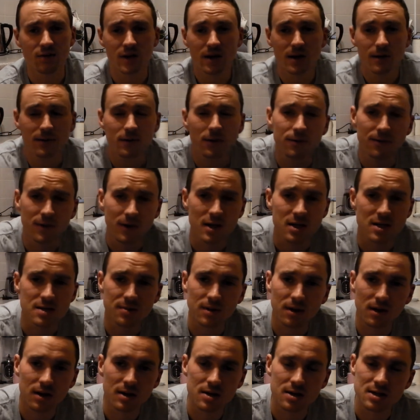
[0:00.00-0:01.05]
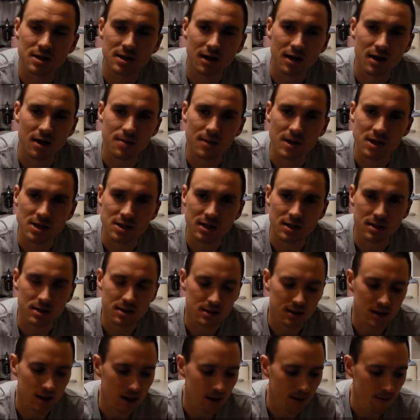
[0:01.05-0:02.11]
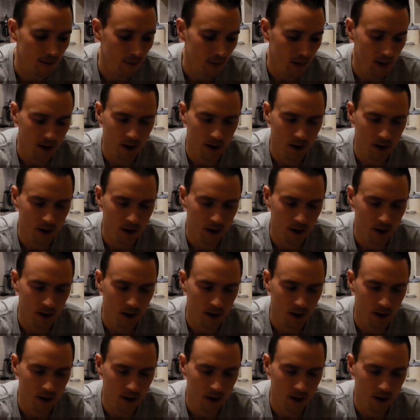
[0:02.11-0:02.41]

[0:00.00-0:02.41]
read a few things about insulating mash tuns and that,